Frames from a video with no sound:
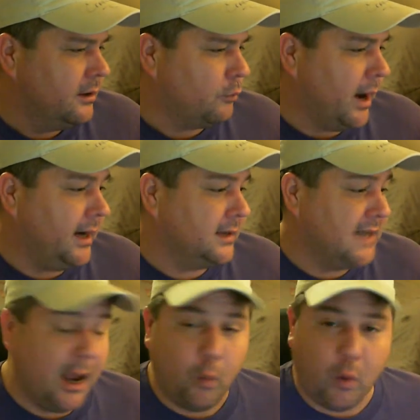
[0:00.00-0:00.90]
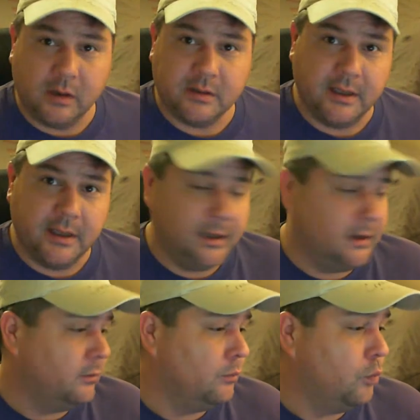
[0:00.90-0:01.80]
rain is now worse
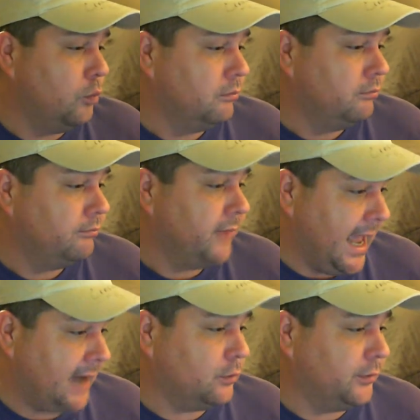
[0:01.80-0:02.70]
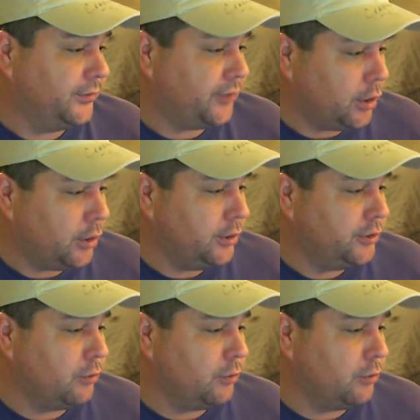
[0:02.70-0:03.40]
than the actual surge.